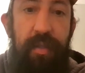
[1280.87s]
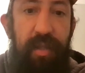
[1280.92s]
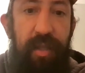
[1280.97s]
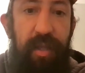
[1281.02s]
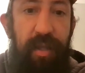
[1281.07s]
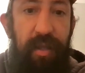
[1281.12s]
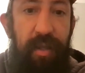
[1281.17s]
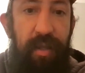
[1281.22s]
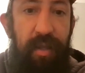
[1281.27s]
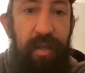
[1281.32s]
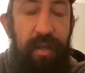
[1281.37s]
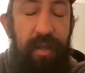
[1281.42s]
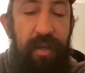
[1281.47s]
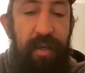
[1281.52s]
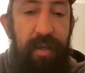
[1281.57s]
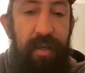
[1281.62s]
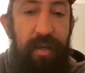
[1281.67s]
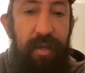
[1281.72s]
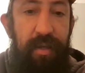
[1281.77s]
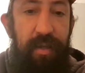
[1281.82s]

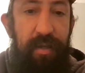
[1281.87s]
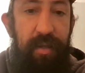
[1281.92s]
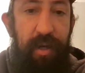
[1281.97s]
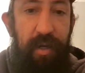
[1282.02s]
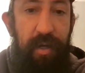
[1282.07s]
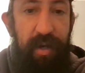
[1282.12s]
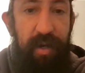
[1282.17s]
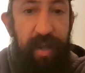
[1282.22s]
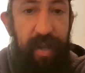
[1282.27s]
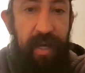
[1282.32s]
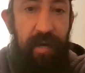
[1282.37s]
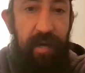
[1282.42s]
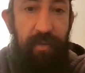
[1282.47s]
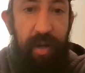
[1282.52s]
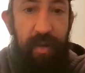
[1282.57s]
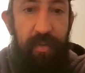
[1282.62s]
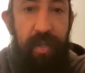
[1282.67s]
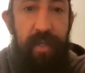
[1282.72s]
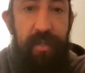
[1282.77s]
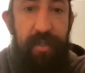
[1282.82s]
then they're going to hang
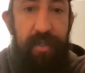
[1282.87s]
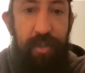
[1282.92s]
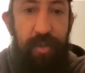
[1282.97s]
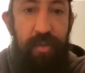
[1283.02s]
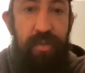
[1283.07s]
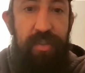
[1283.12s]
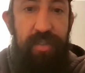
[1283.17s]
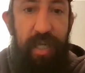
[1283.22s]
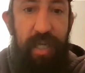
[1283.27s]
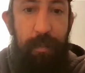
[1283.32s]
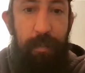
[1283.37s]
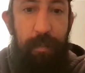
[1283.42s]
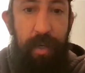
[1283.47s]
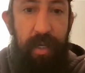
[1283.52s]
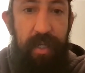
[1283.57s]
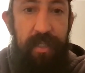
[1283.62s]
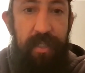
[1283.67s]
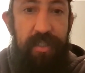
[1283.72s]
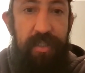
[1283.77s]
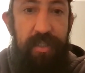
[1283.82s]
around that dude that's got
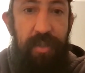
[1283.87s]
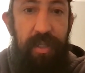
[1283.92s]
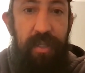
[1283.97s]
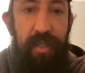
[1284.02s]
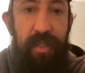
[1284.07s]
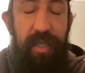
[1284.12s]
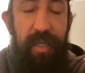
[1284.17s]
money so that